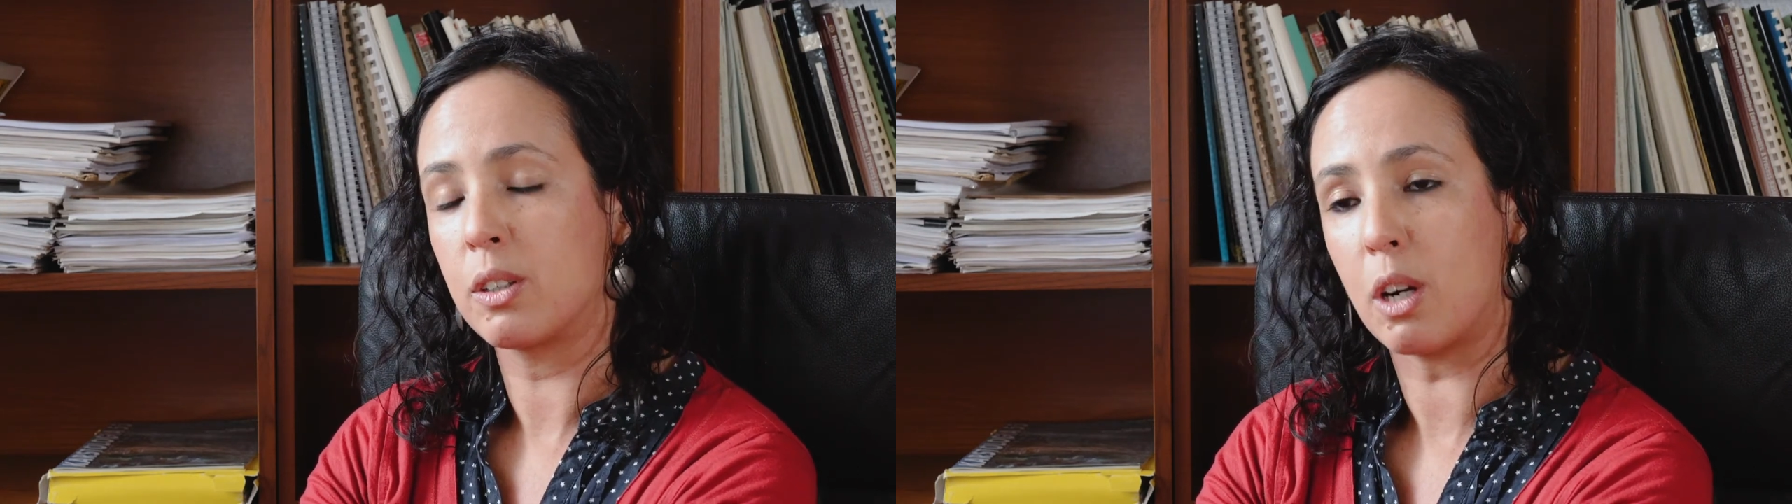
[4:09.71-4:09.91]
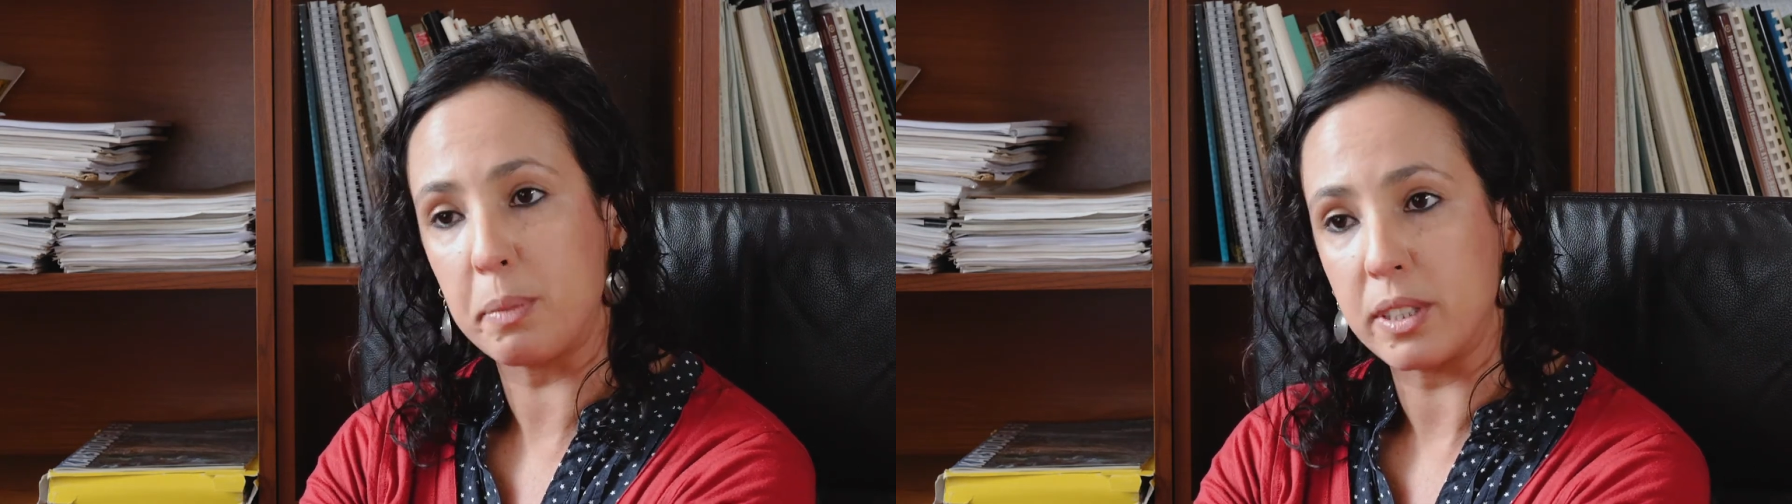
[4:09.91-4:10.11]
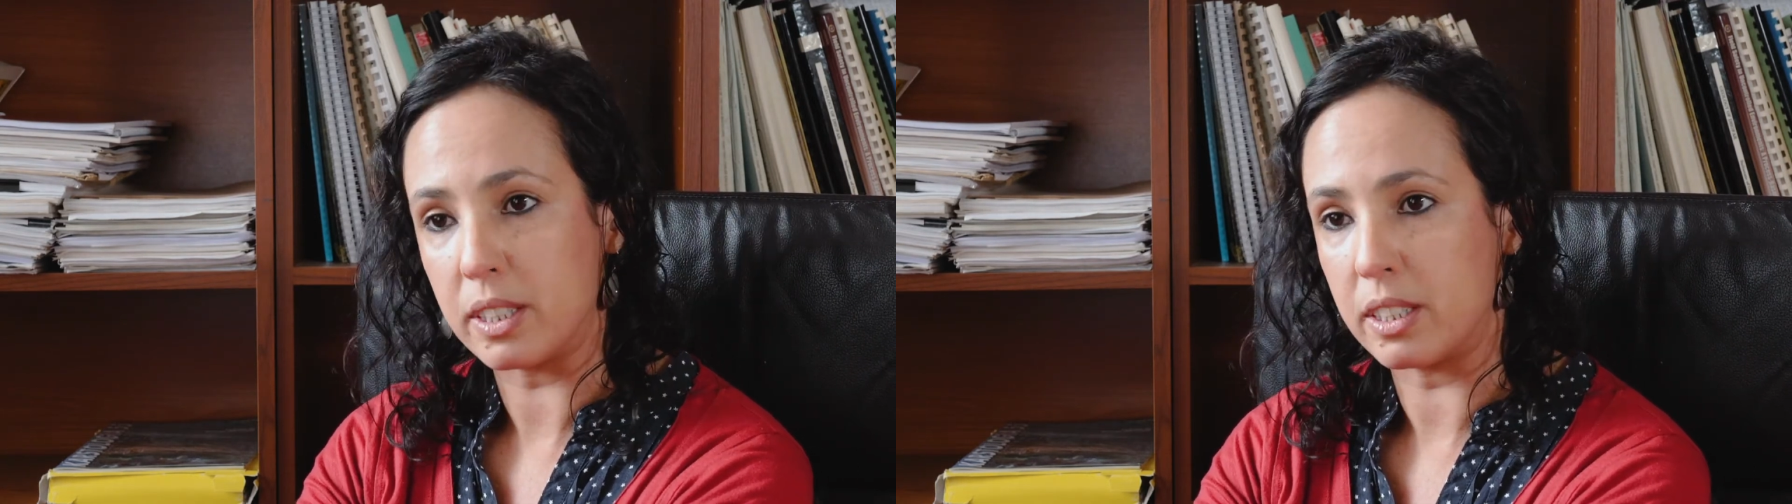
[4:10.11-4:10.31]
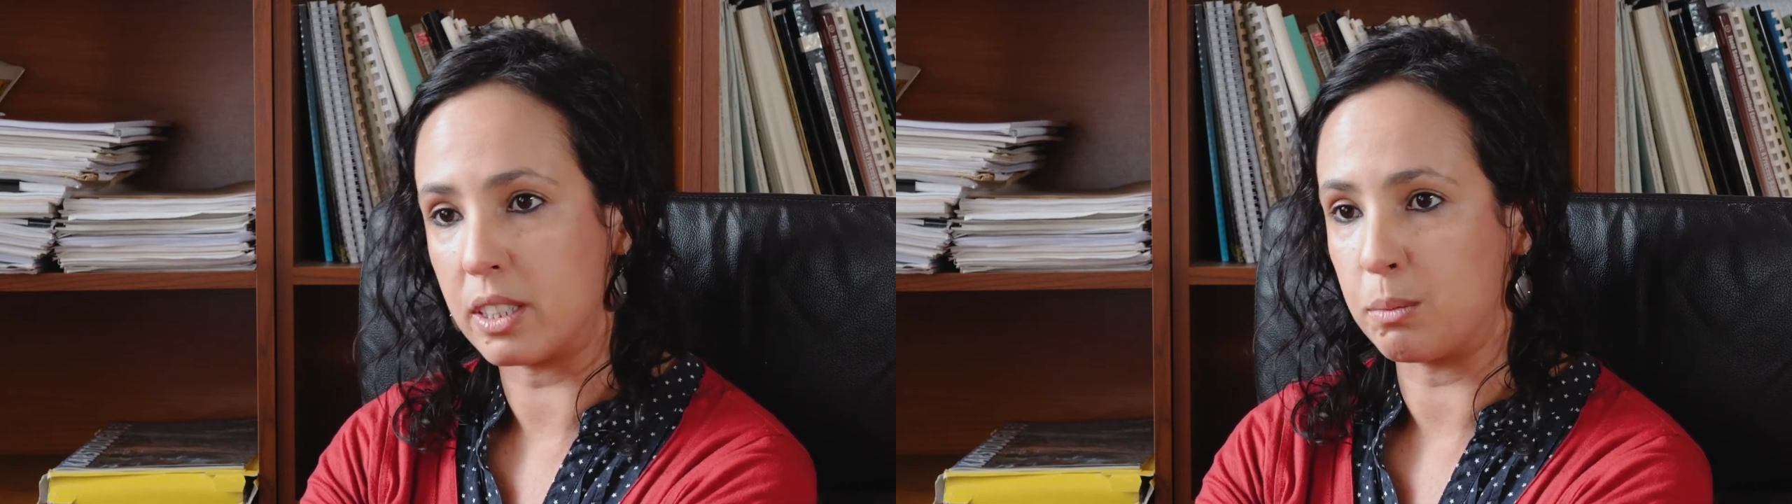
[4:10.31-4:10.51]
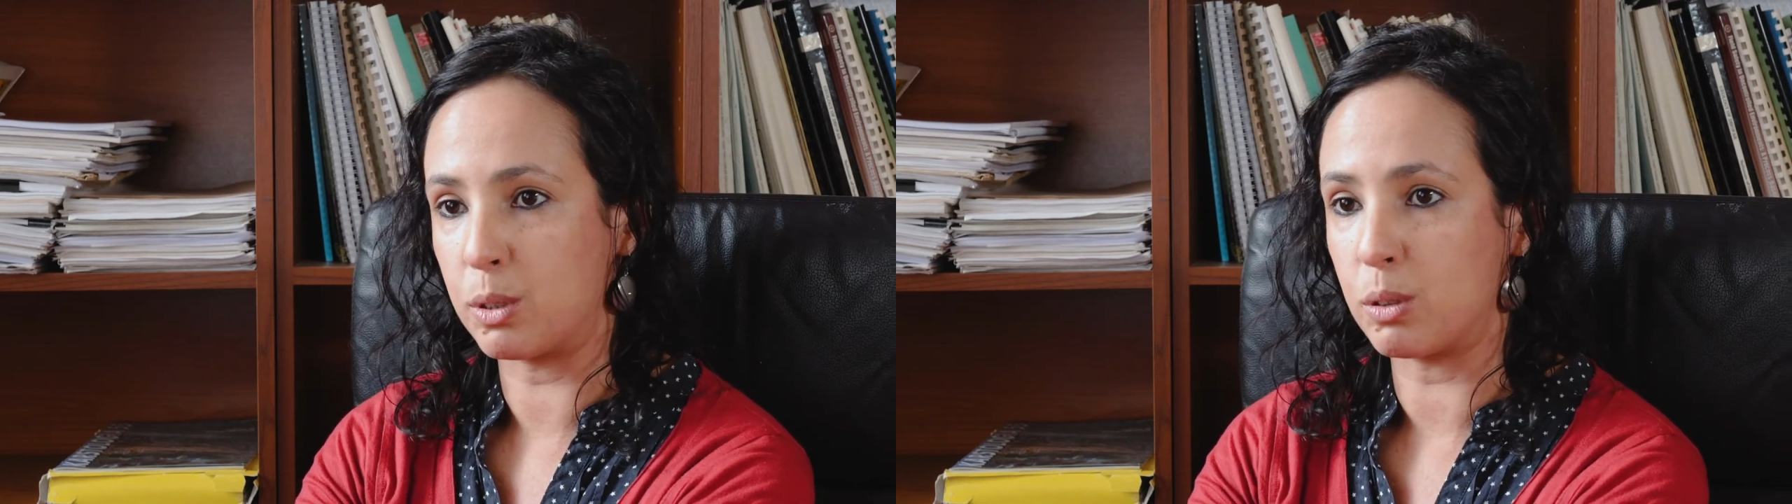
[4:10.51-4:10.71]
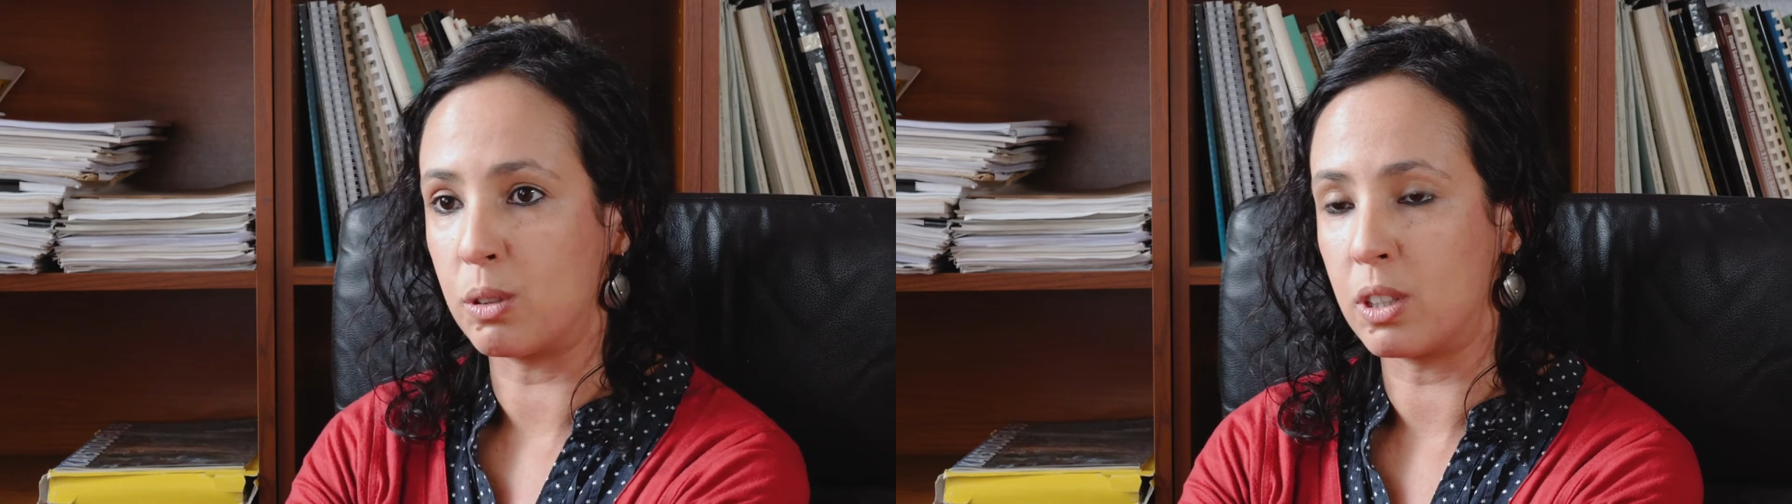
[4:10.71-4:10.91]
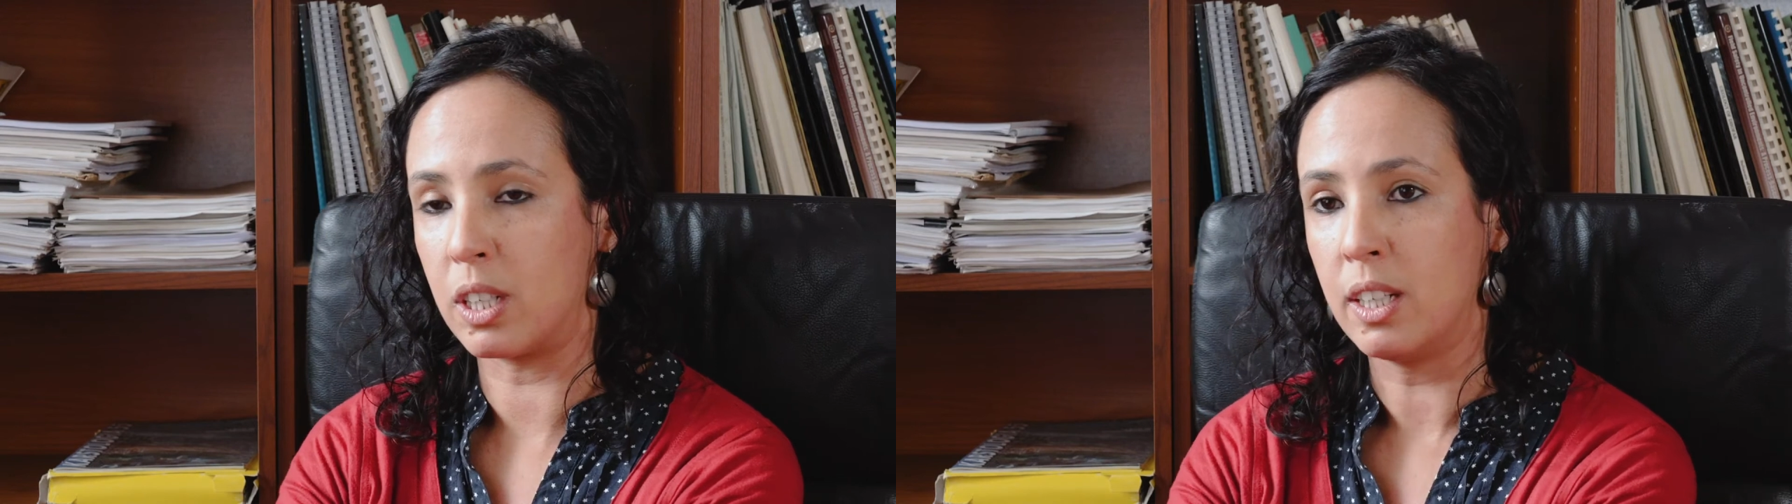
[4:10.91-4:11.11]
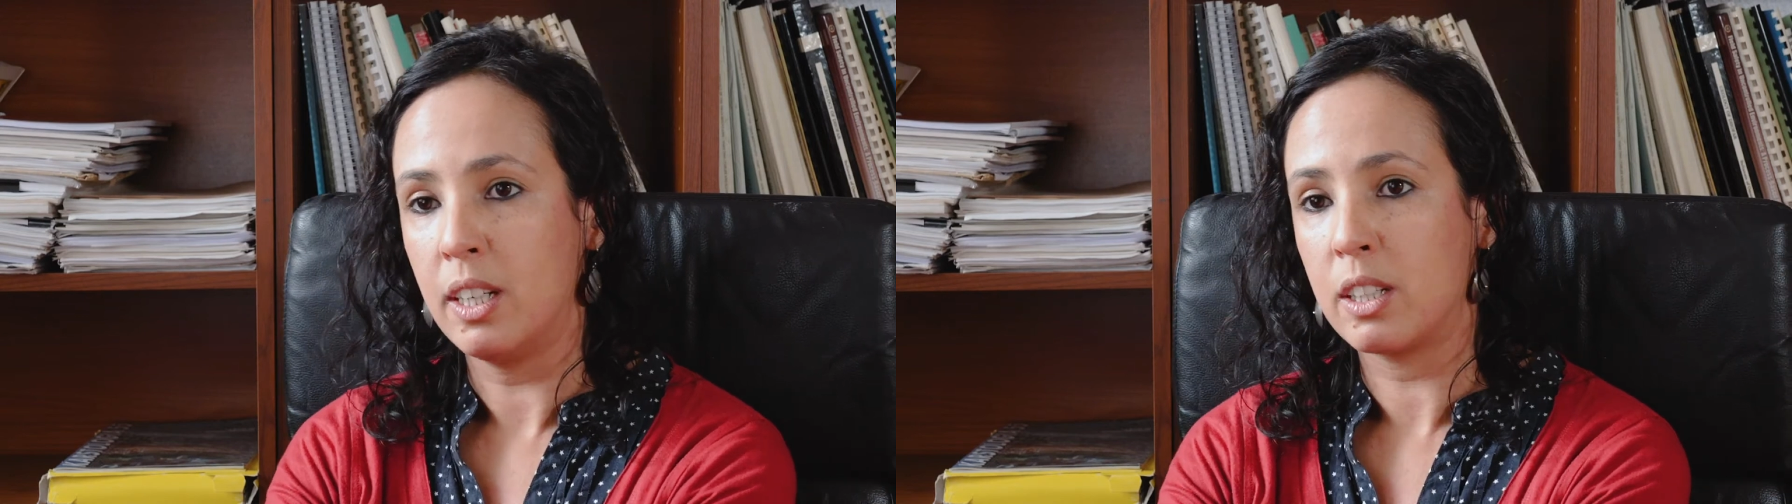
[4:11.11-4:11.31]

cropping systems or